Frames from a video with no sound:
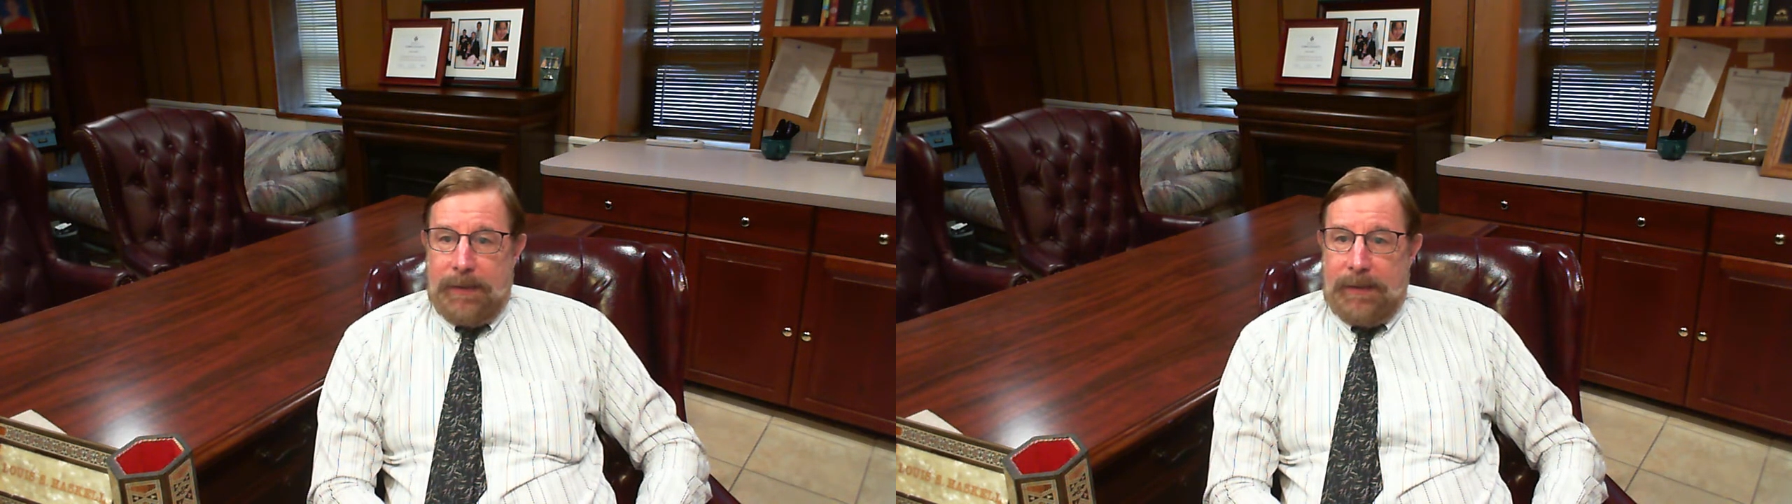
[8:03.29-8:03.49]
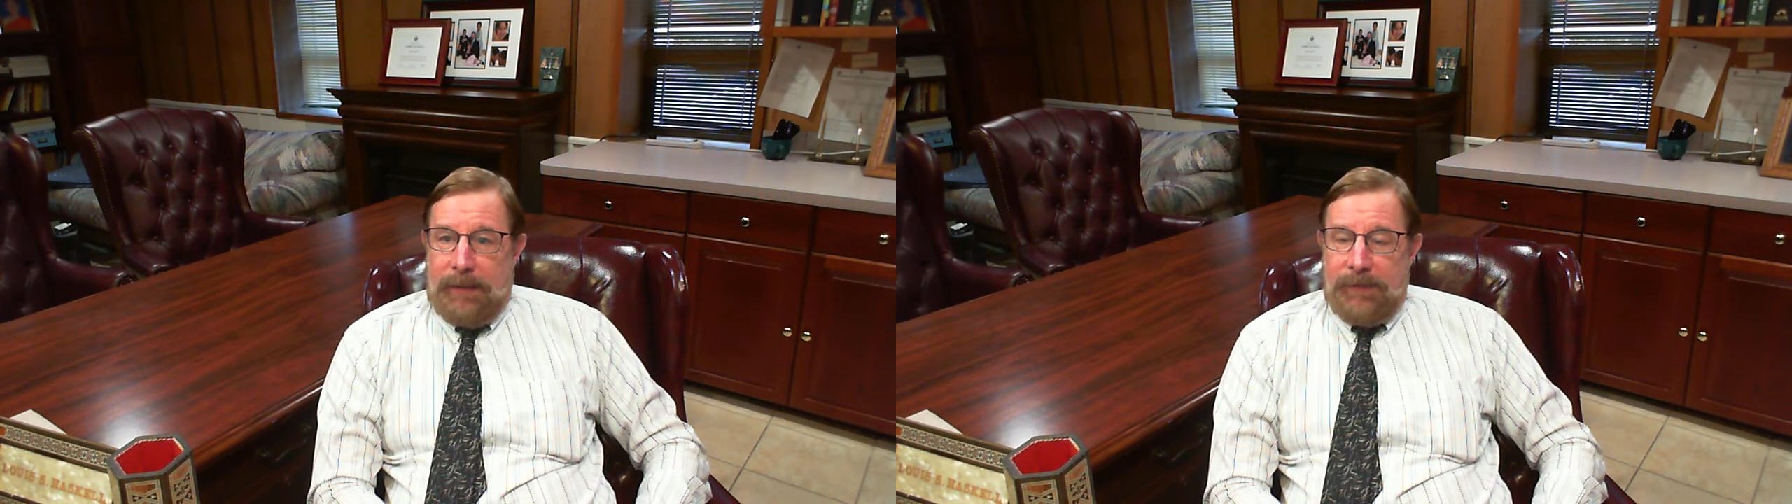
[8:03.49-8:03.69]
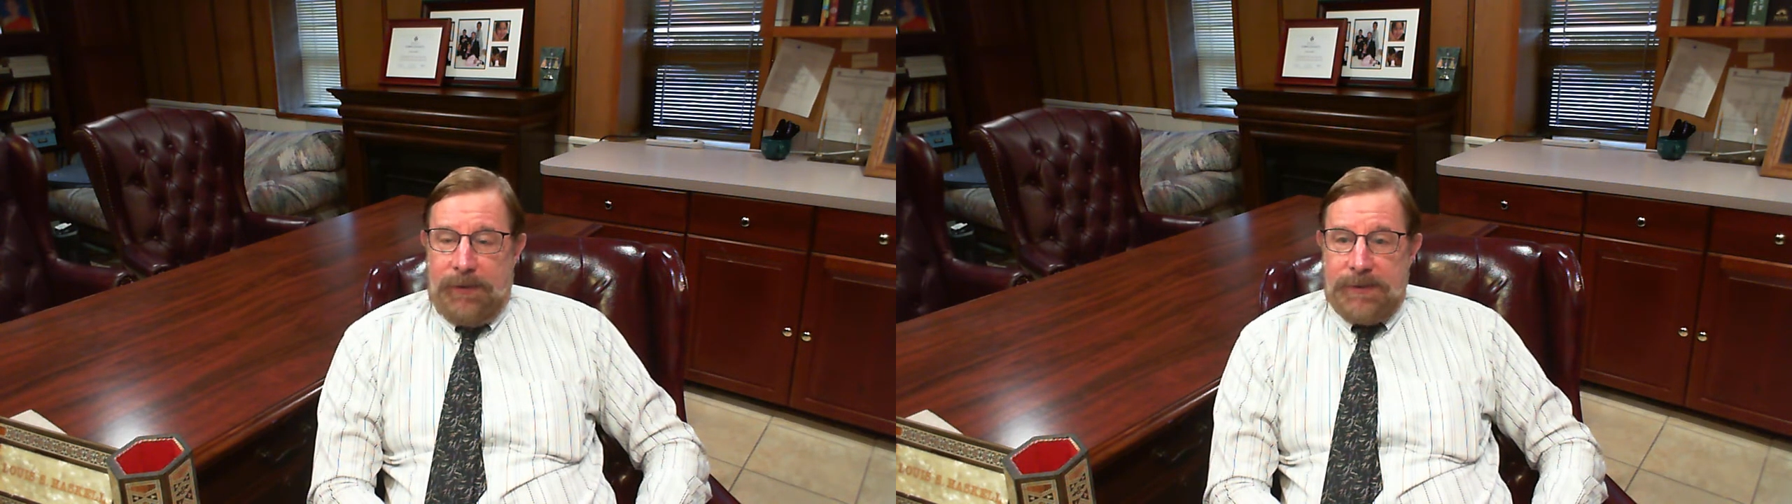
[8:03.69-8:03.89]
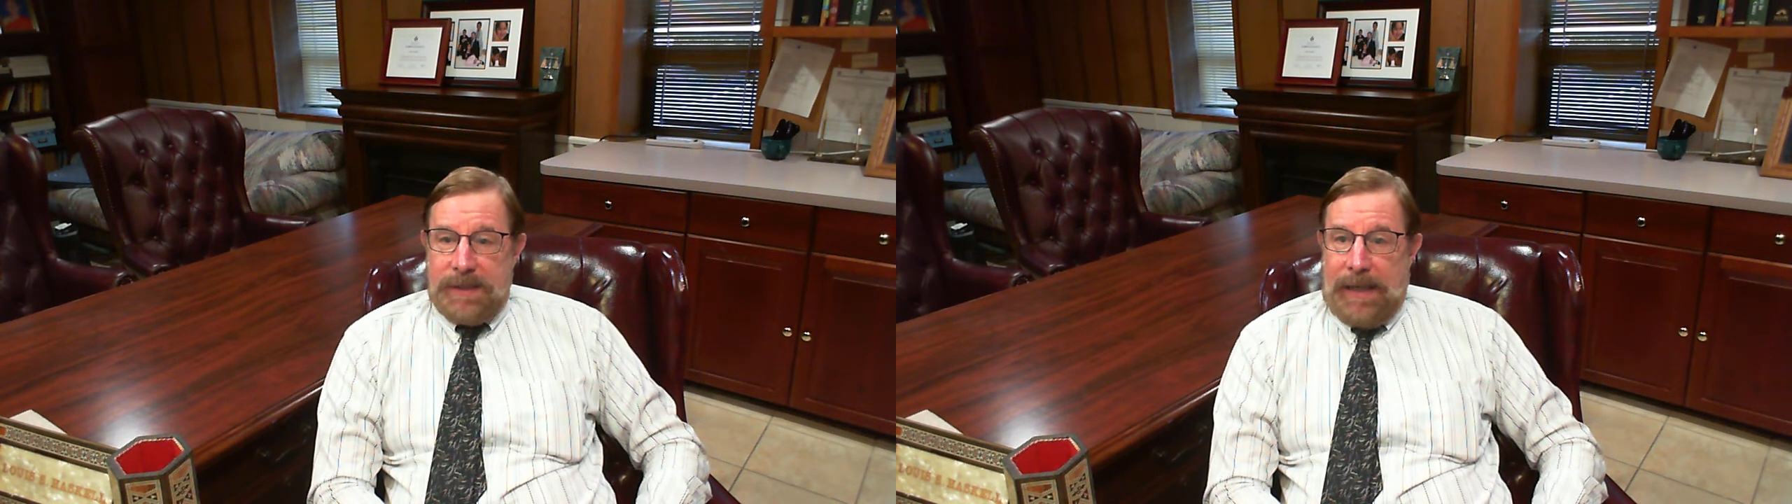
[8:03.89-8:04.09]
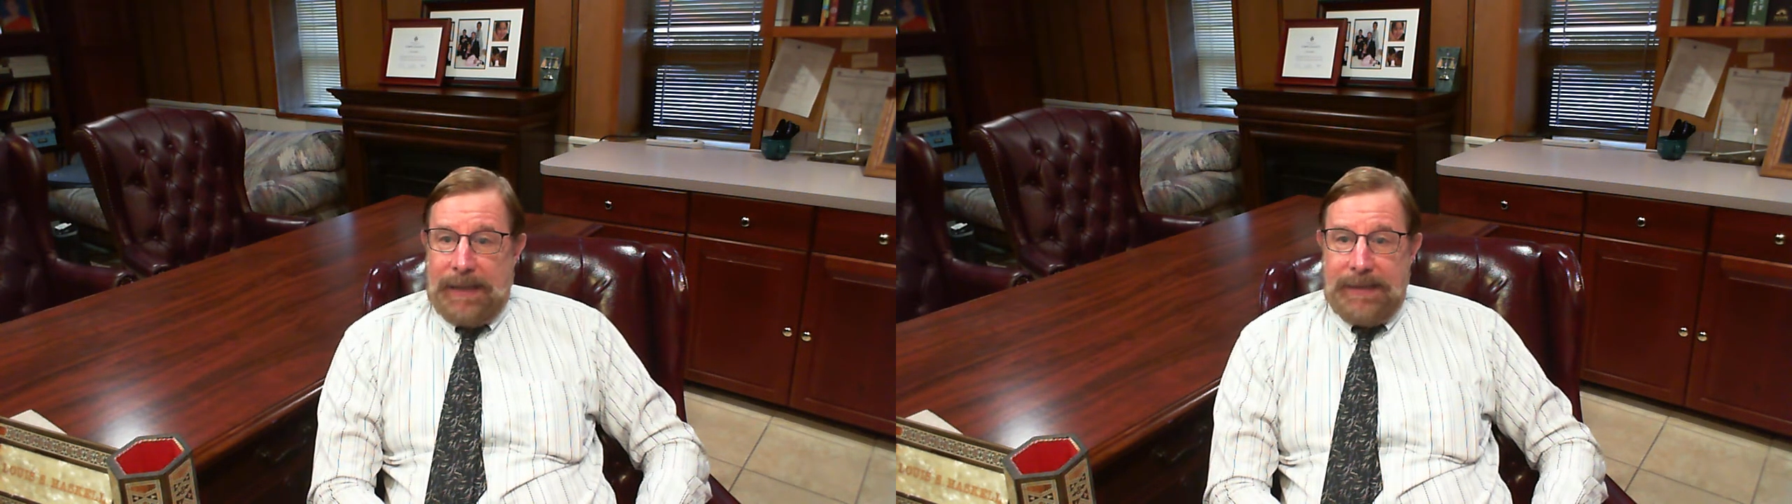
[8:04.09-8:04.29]
governor's
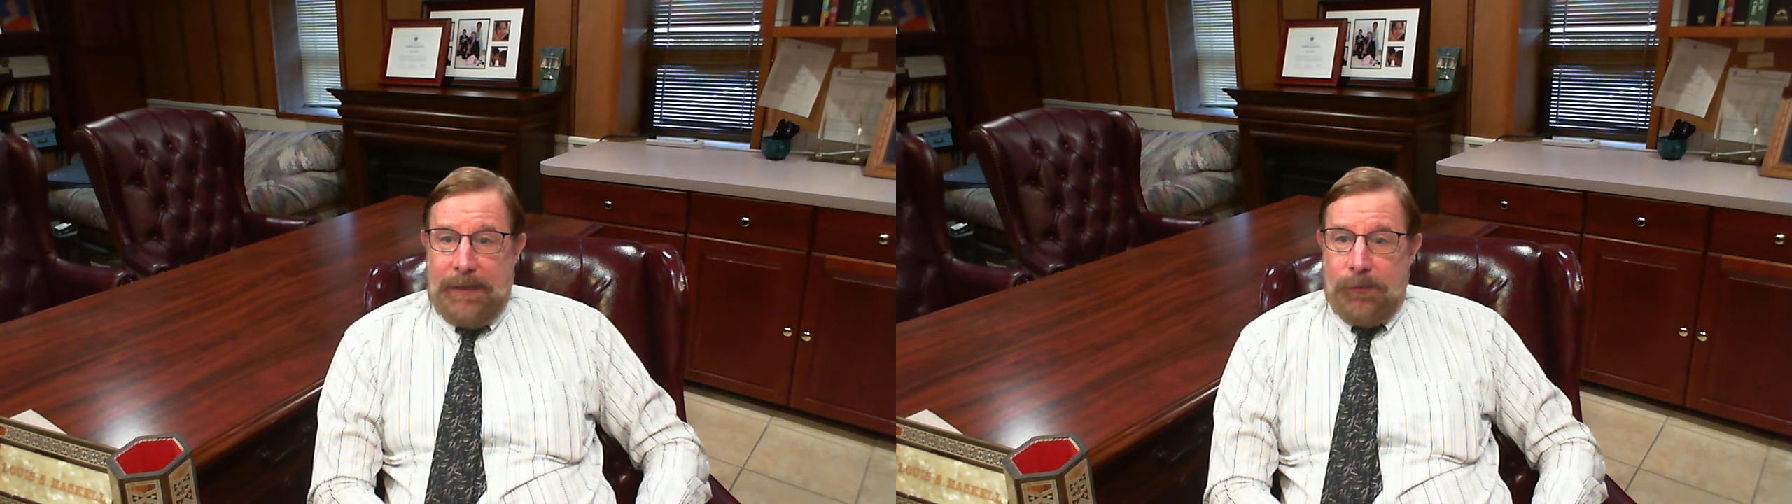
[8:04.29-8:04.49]
lockdown